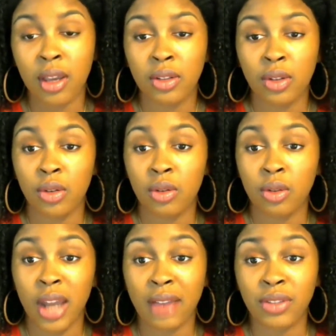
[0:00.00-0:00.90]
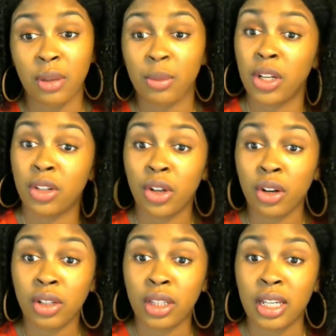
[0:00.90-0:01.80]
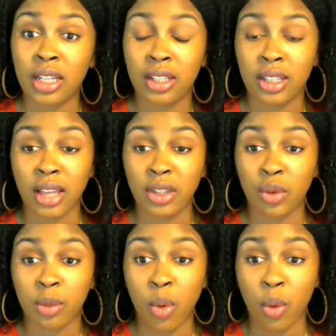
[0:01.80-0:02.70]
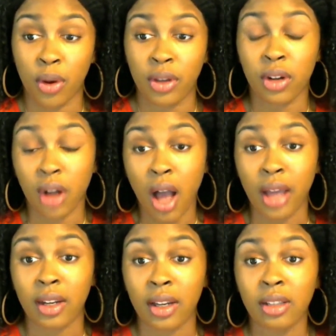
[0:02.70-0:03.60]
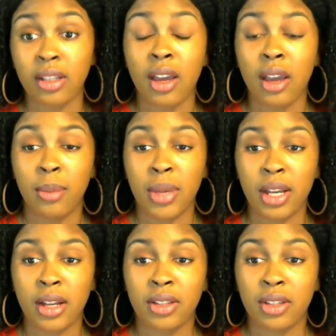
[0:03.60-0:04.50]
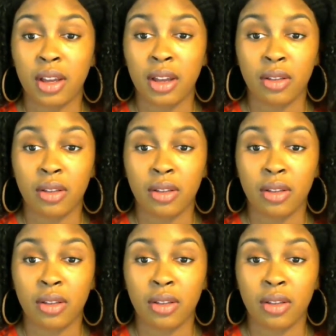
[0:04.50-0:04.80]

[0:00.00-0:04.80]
So you could have someone internally decide to report your conduct because